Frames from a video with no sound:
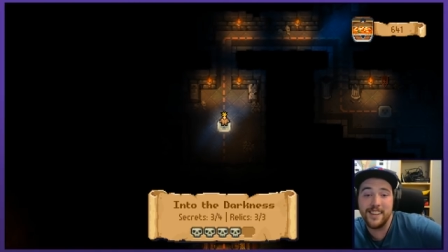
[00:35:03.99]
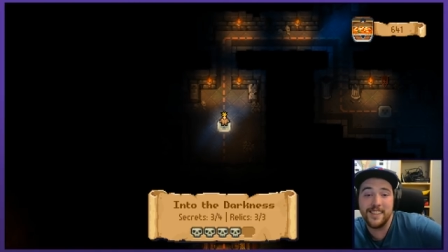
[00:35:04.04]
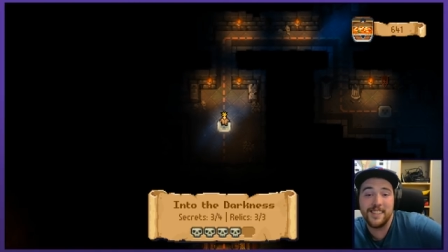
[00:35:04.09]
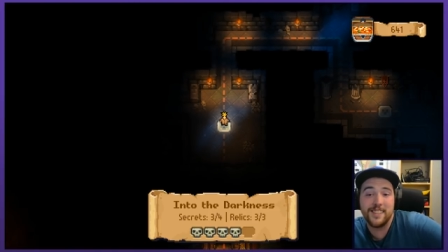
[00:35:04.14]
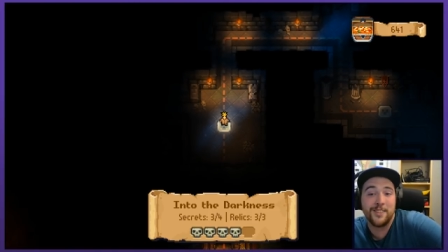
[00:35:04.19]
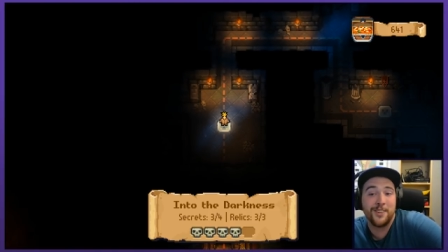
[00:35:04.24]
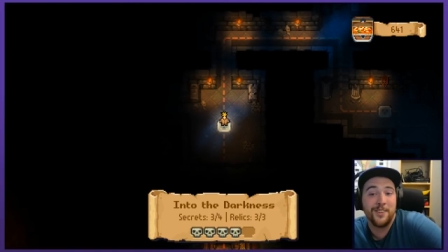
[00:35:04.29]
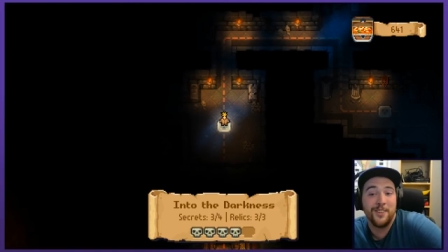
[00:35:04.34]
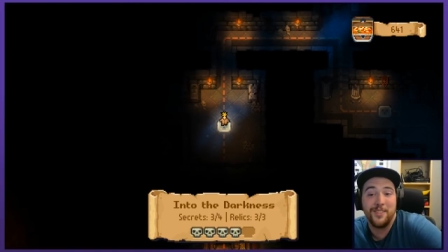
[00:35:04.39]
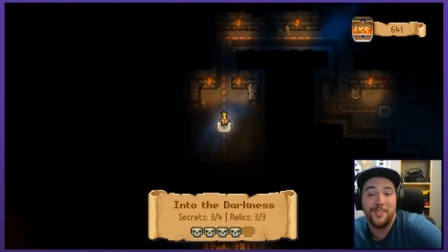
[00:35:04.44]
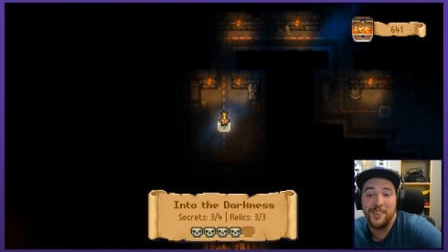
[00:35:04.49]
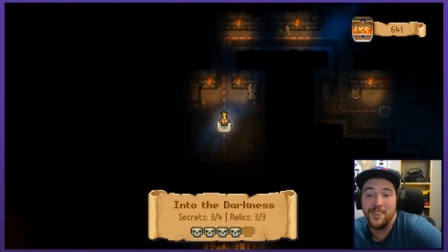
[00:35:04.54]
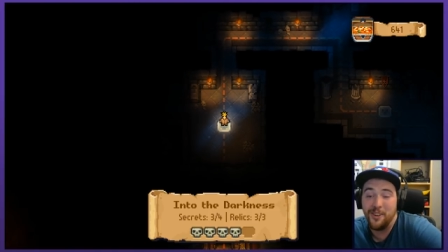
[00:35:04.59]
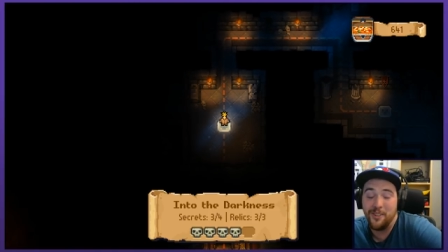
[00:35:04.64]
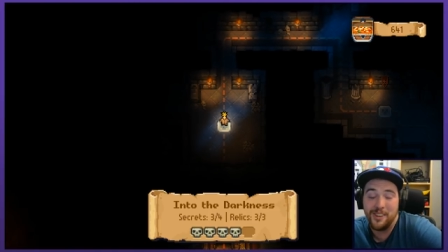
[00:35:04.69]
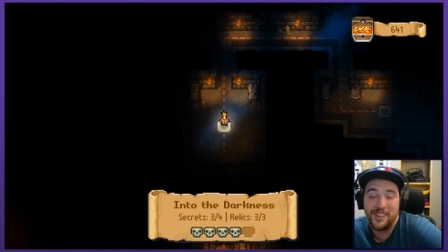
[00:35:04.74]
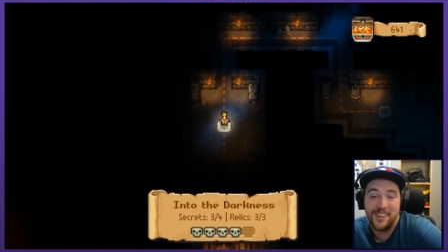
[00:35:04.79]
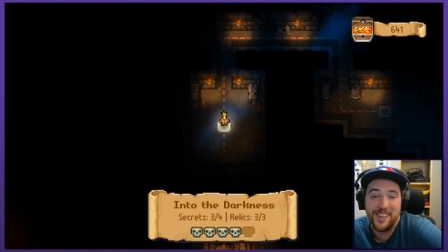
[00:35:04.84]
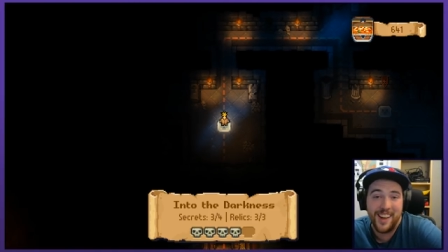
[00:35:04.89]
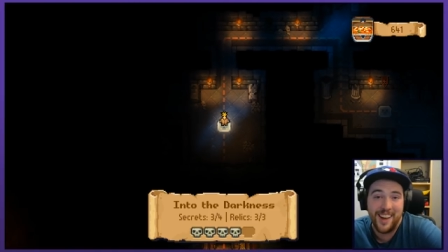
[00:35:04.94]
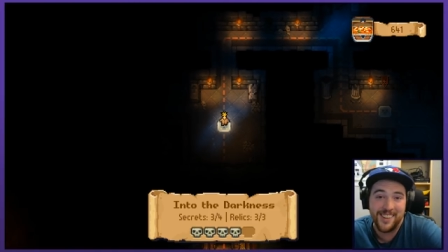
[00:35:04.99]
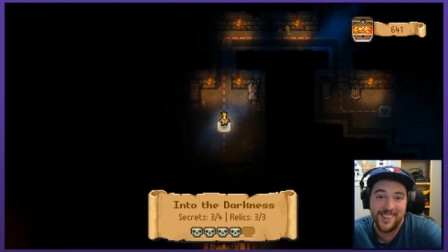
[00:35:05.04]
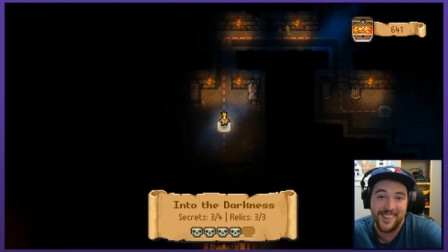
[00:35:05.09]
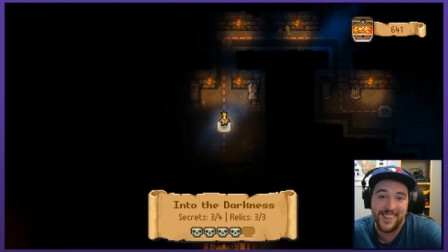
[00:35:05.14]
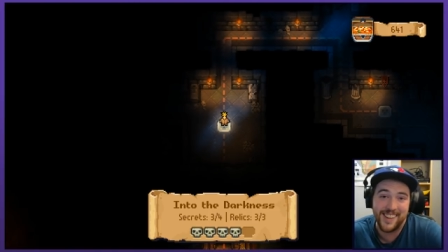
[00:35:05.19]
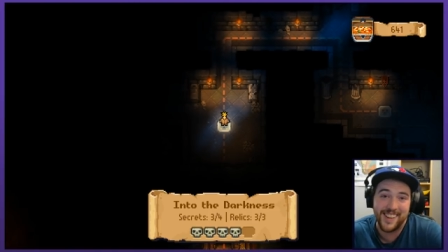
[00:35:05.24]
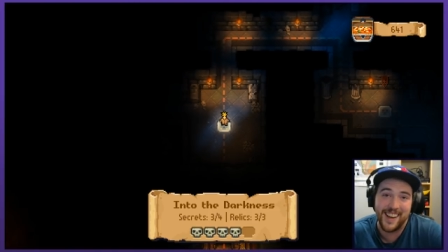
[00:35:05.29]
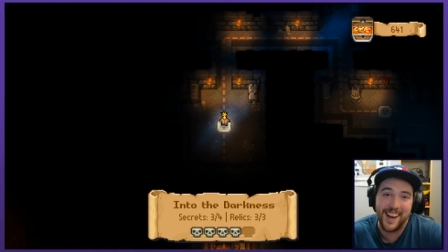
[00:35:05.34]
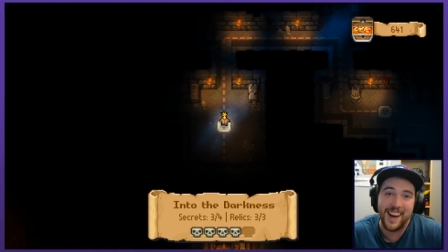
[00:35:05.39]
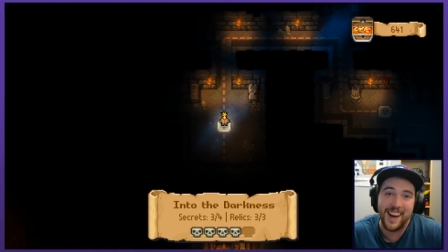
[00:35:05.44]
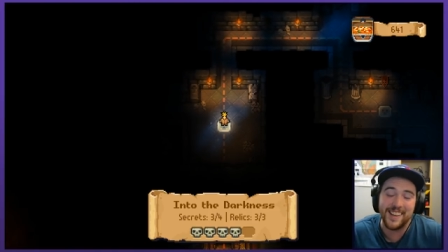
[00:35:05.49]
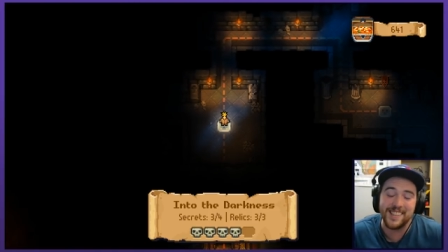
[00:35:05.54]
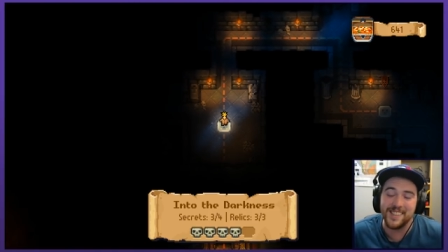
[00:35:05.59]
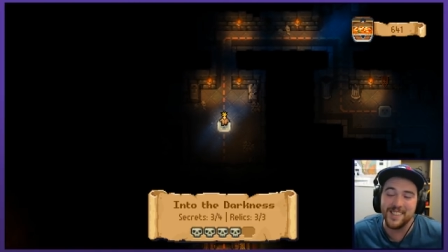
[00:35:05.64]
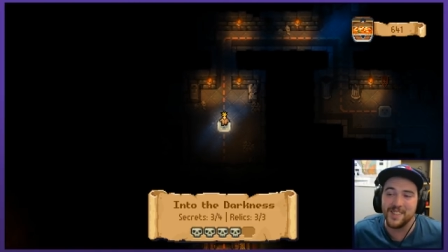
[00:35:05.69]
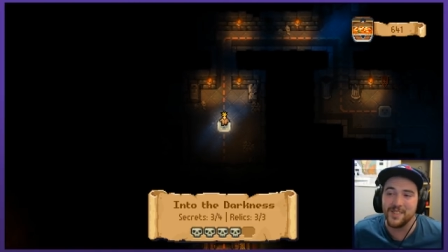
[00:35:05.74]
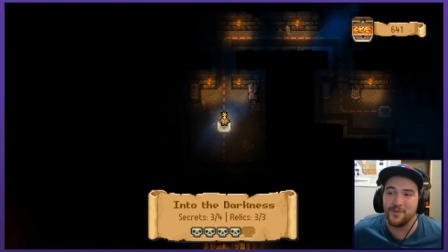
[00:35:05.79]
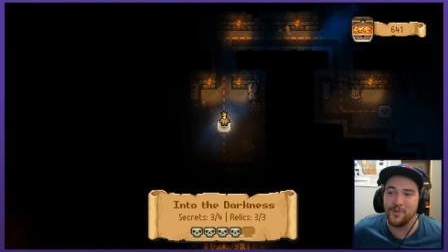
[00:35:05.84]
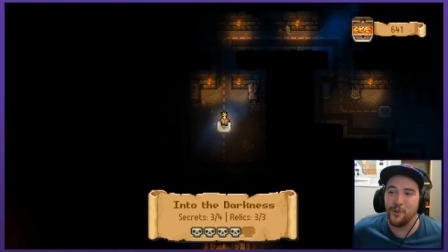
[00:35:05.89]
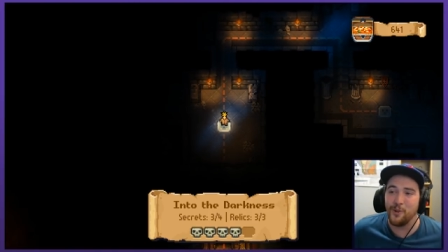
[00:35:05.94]
I just don't even know what the hell the cash
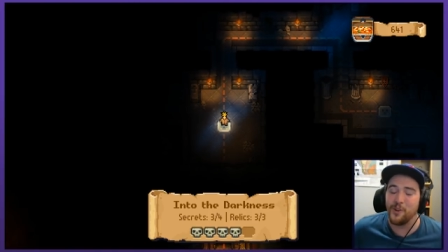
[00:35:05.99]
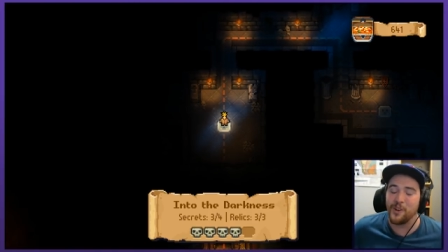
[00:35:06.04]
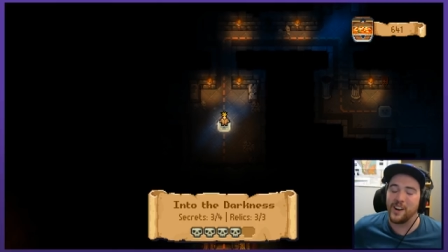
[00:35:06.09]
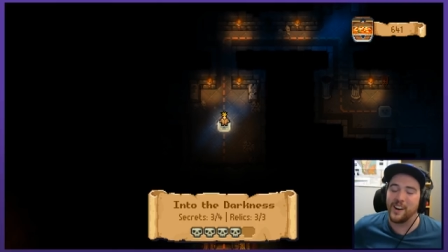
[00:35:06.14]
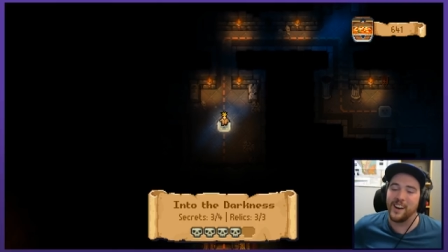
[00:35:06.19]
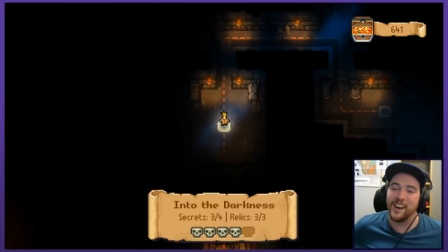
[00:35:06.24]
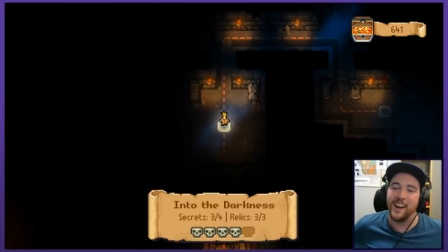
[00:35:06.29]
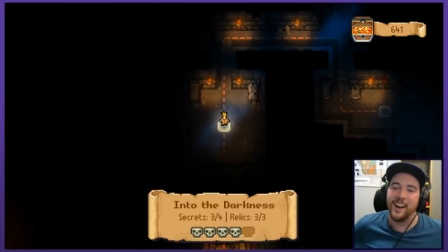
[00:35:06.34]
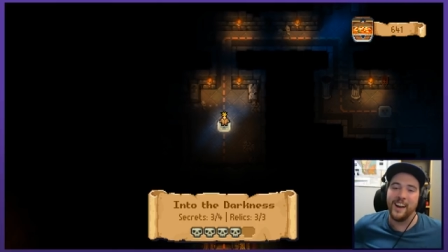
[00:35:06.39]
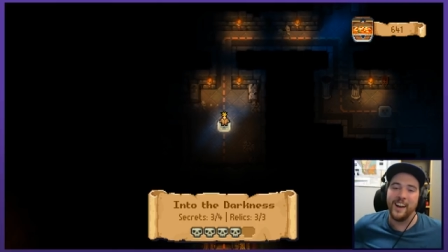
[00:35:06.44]
is for.